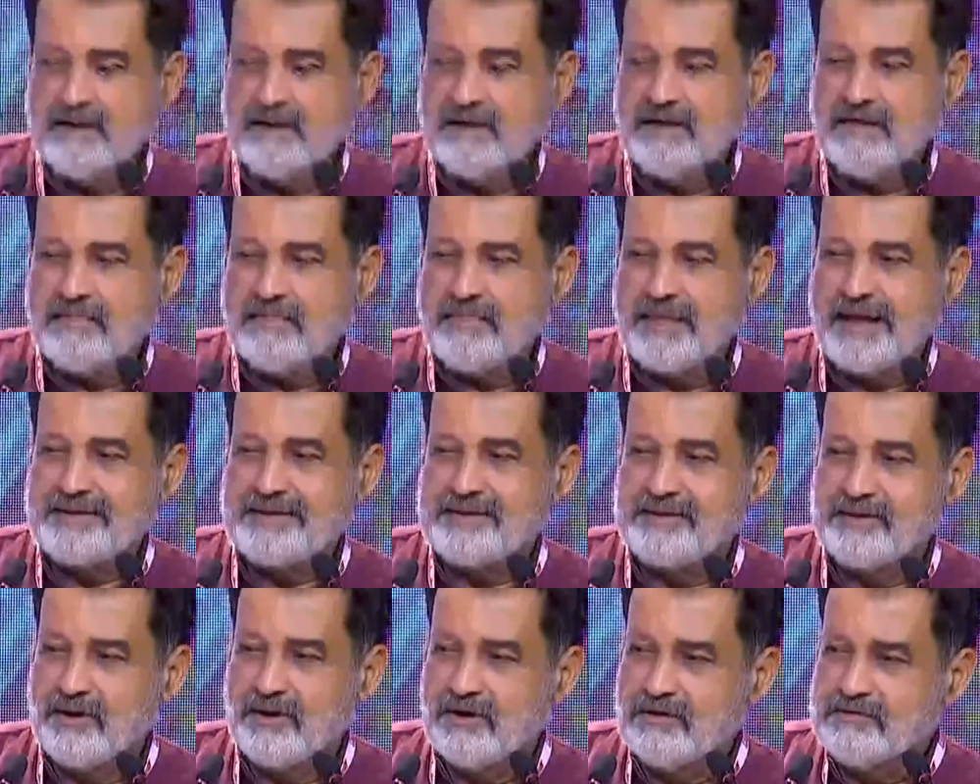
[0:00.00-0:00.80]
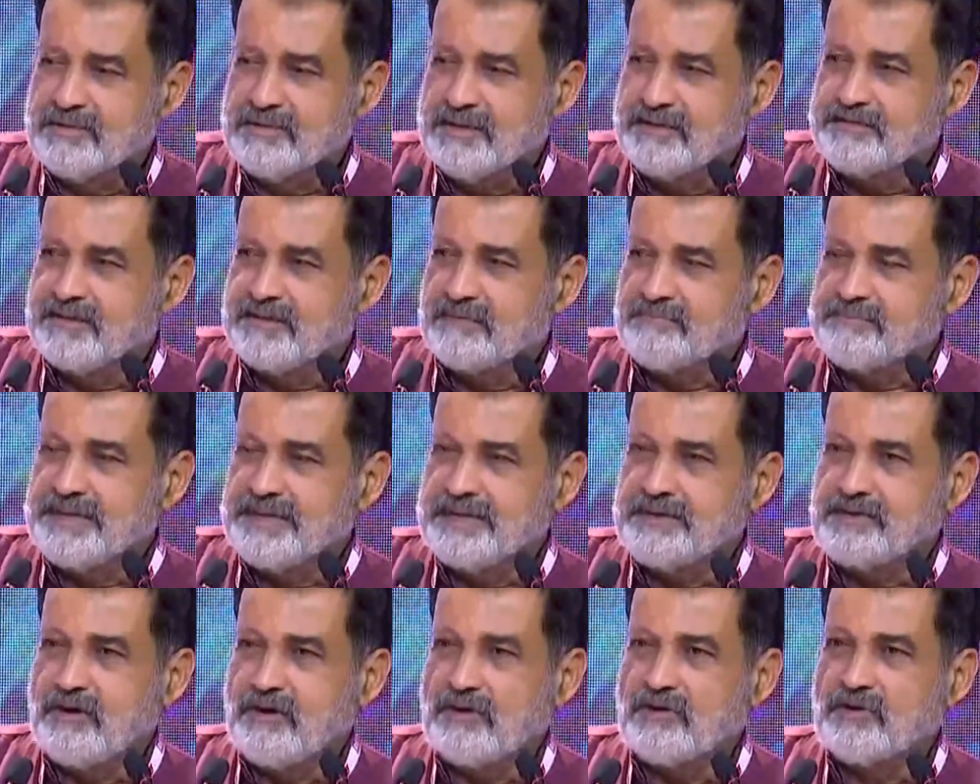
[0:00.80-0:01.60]
that, there's
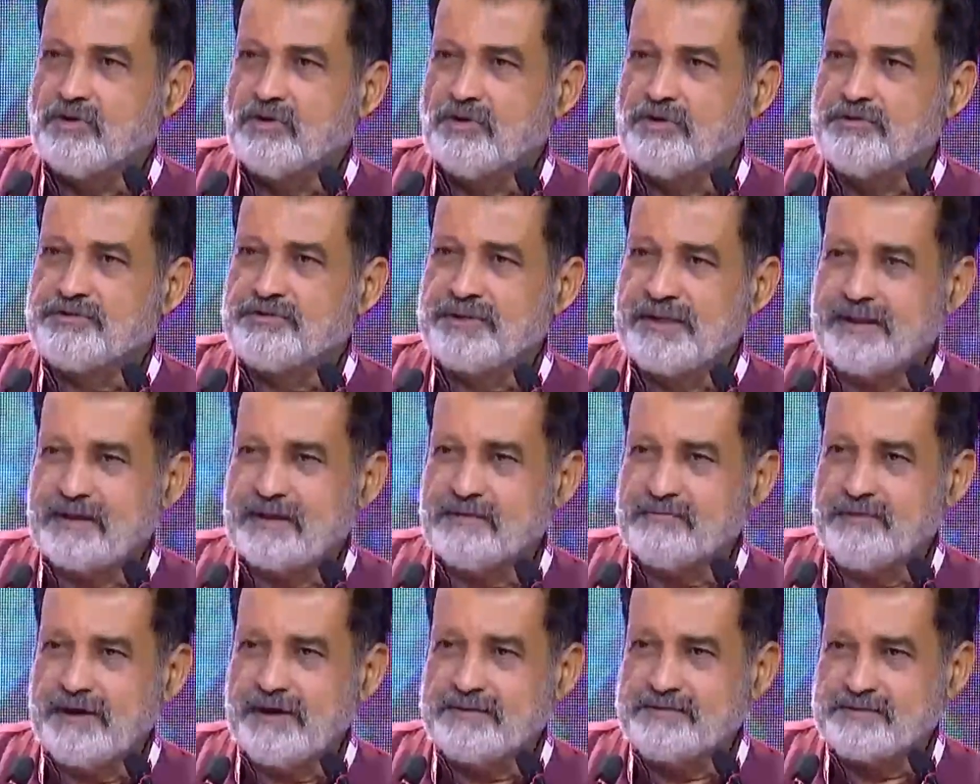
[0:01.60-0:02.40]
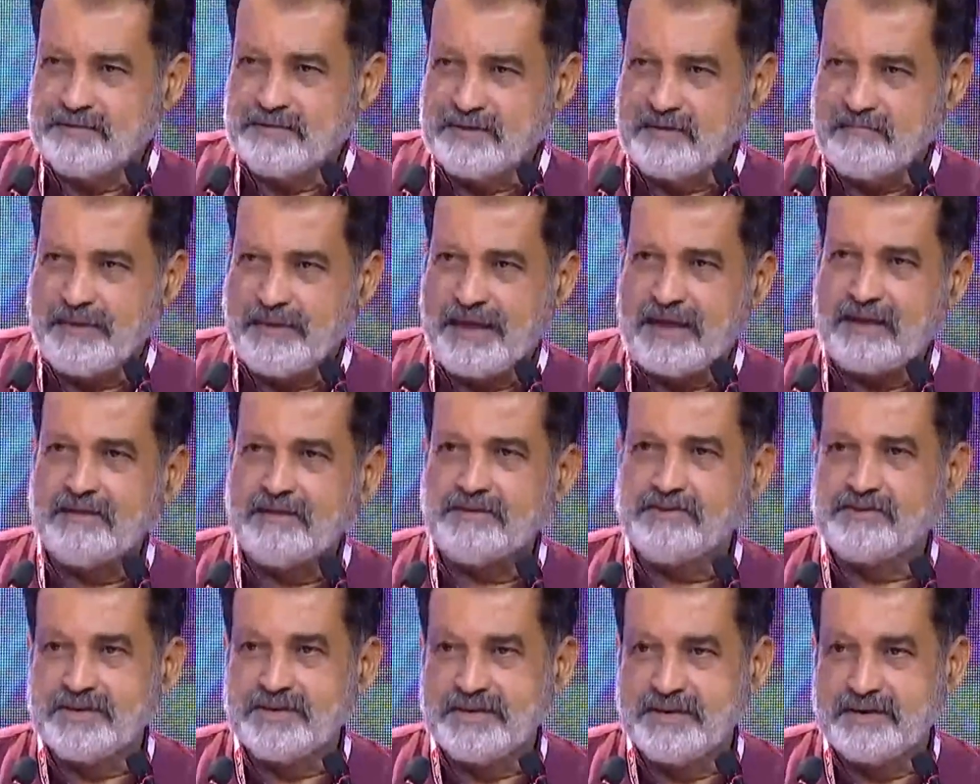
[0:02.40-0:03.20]
something called loans and advance in the
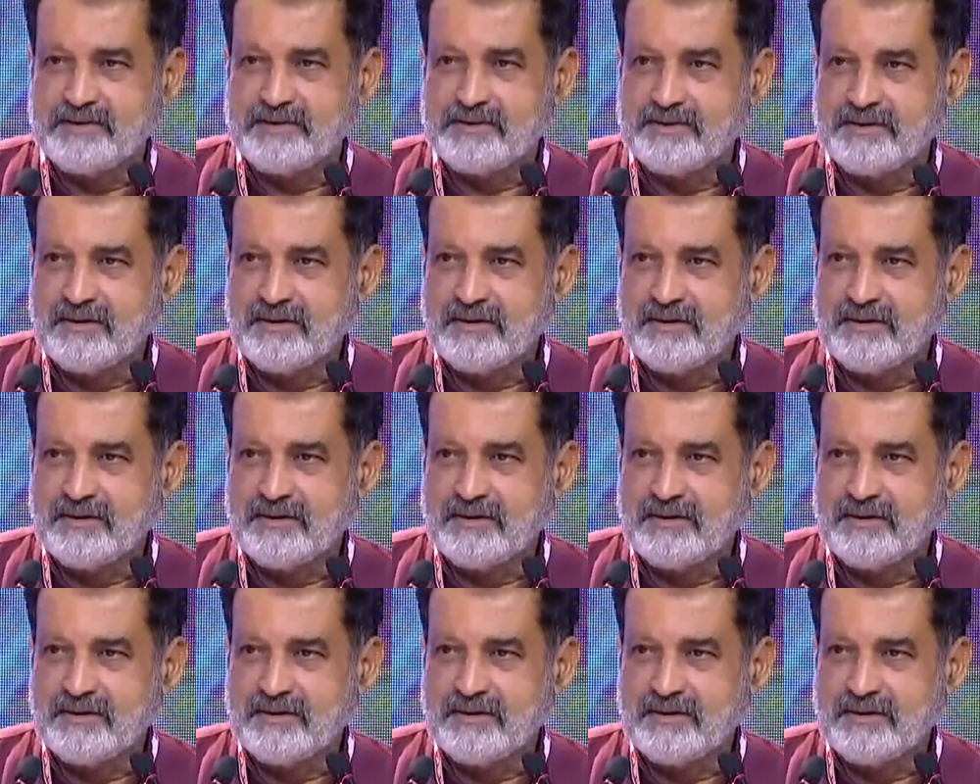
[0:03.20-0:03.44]
balance sheet.